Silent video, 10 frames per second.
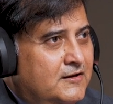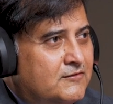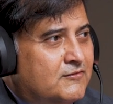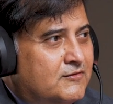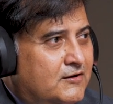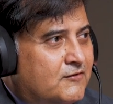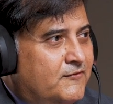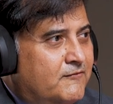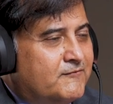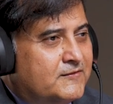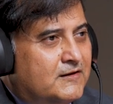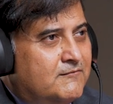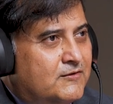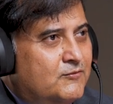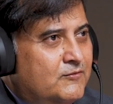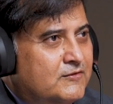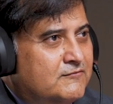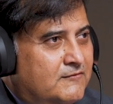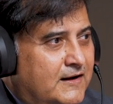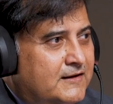So they look forward for someone who is
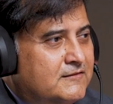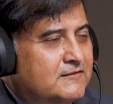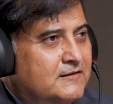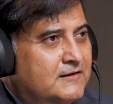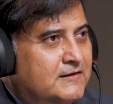wise,